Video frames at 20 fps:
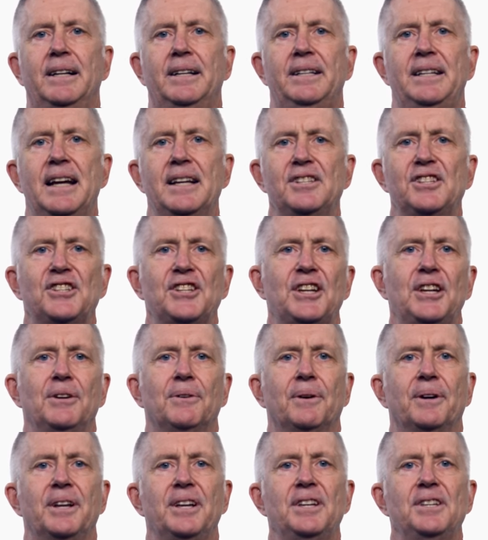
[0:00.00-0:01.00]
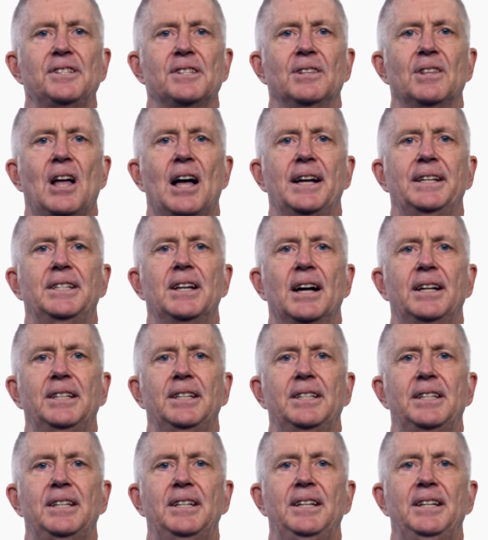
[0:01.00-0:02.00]
Debt securities, line
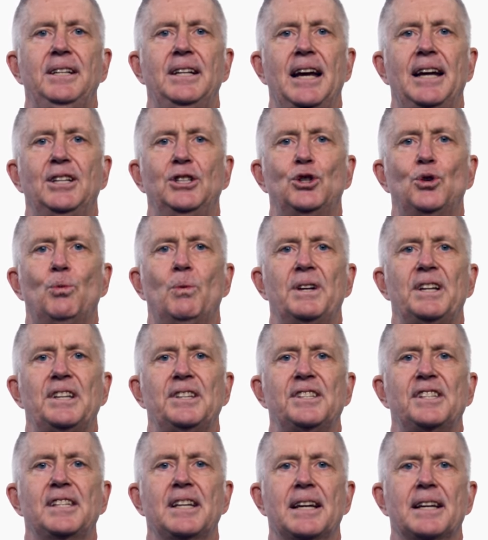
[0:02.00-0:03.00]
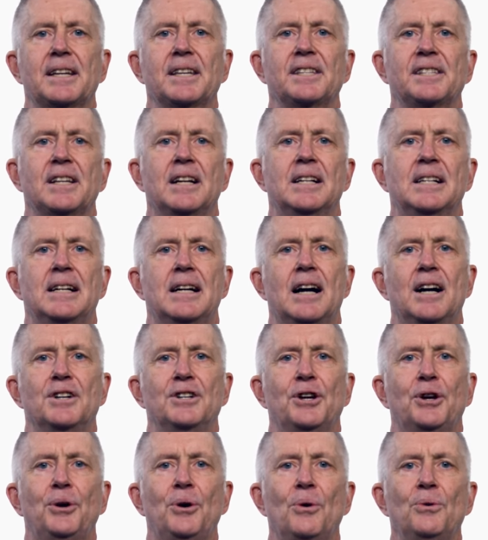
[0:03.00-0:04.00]
19 and 26, are
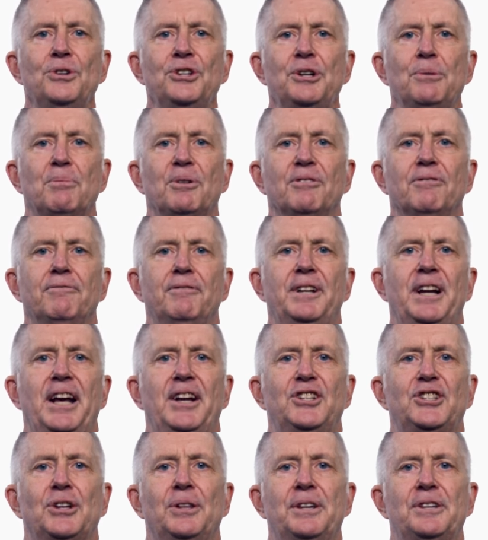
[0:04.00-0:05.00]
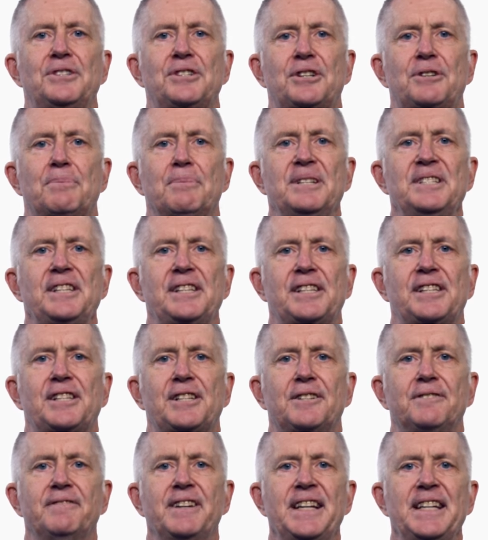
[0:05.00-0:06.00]
negotiable financial instruments
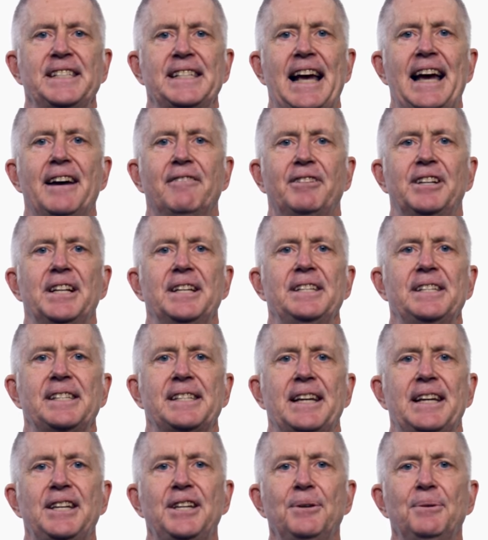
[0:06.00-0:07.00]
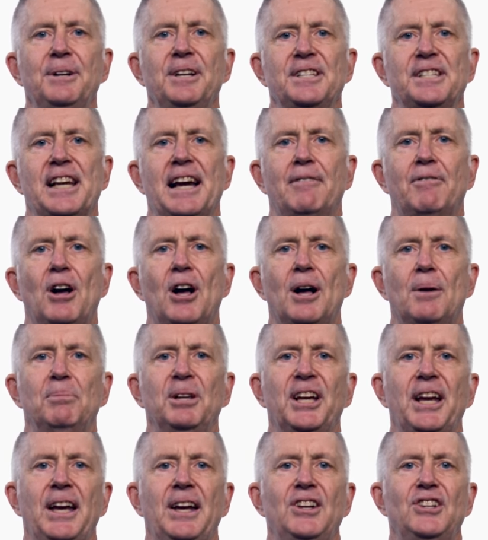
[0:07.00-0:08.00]
serving as evidence that units have
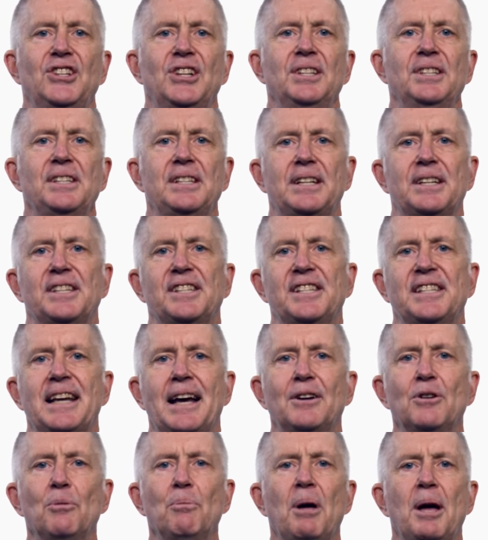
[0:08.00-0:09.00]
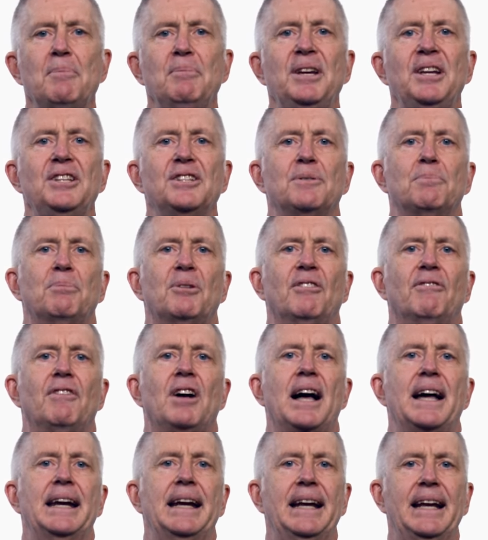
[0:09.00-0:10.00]
obligations to settle by means of
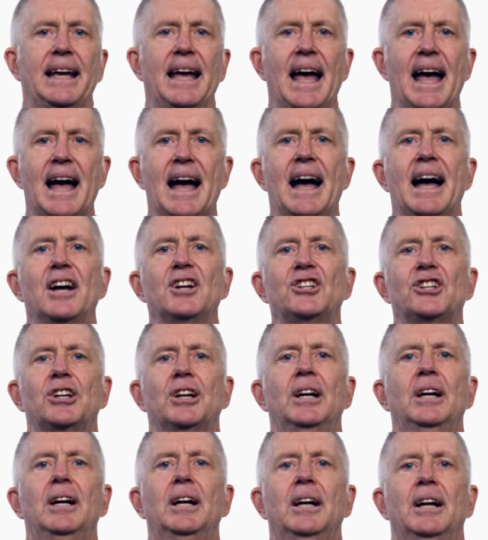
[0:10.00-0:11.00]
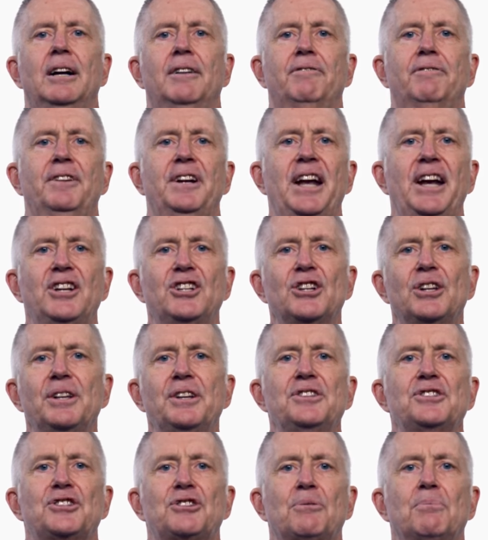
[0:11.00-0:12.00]
providing cash, a financial
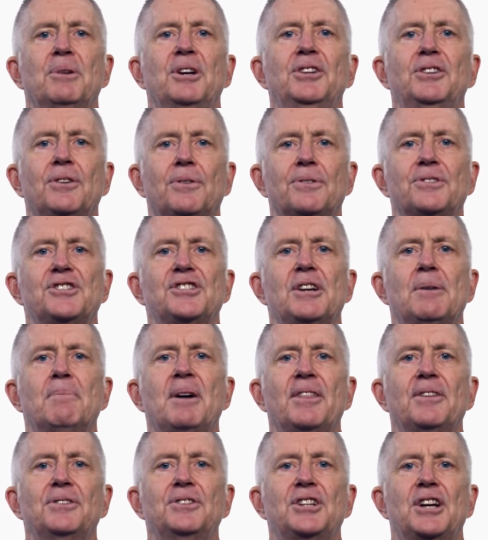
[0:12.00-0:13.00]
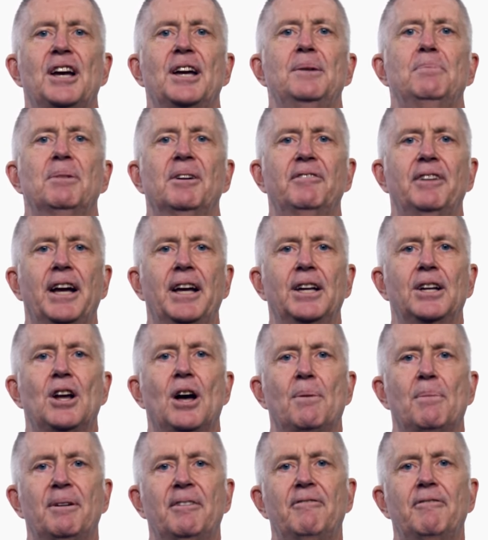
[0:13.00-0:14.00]
instrument, or some other type of
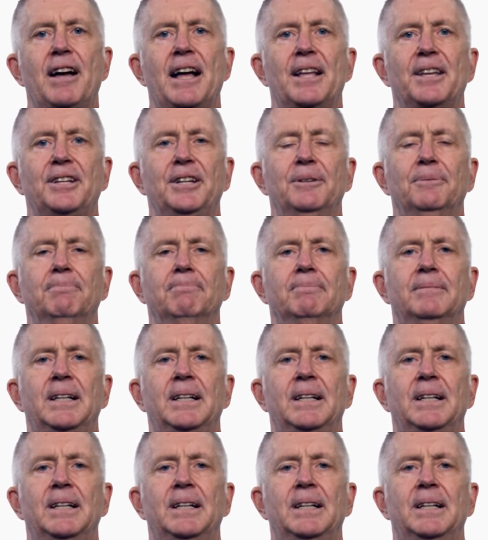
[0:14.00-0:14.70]
economic value.